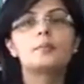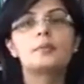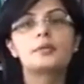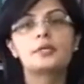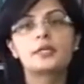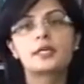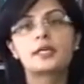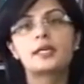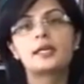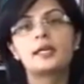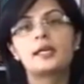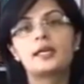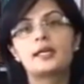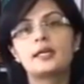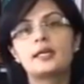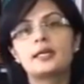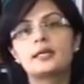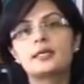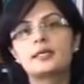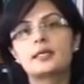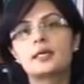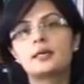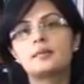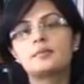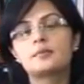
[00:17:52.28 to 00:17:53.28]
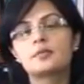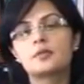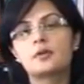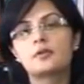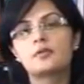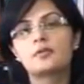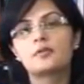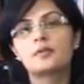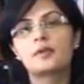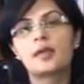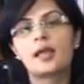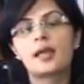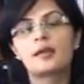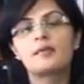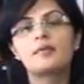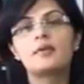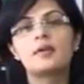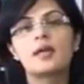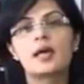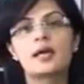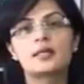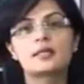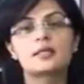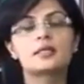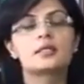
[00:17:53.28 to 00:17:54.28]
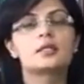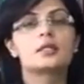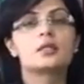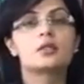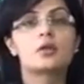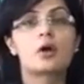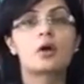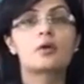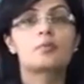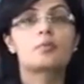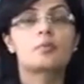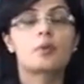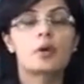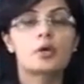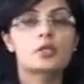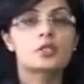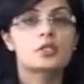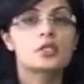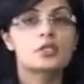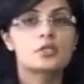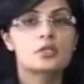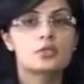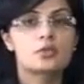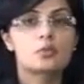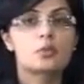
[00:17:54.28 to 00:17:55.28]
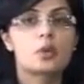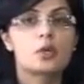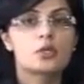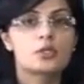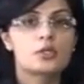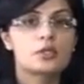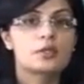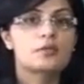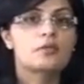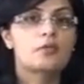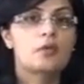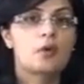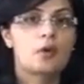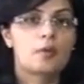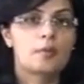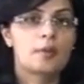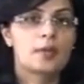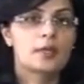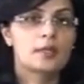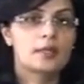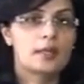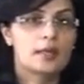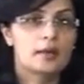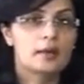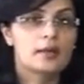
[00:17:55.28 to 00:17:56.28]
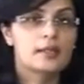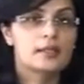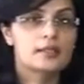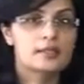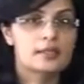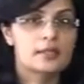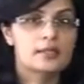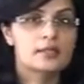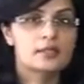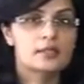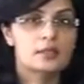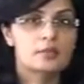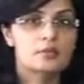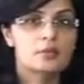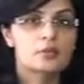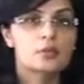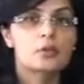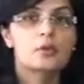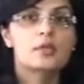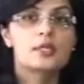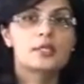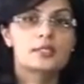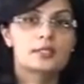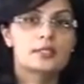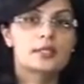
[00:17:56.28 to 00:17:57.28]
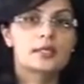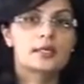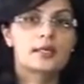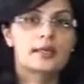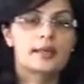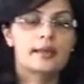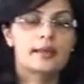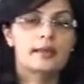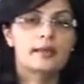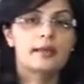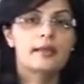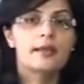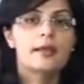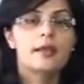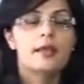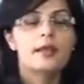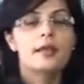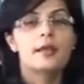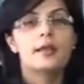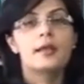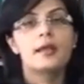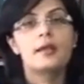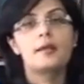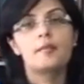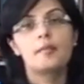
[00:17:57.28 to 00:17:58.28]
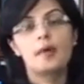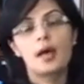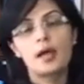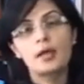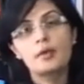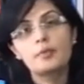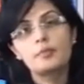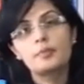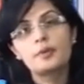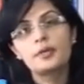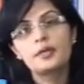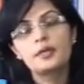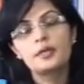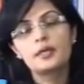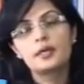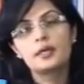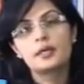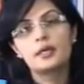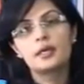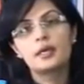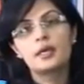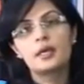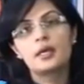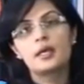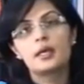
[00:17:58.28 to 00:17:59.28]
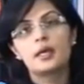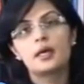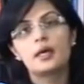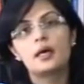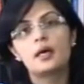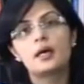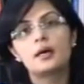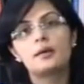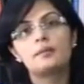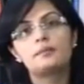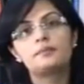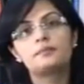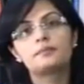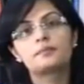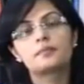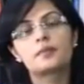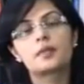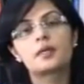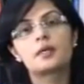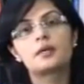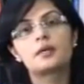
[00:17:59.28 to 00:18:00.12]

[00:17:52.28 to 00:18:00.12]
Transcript: particularly in terms of galvanizing the thought process towards reforming the health systems holistically. In my opinion, um,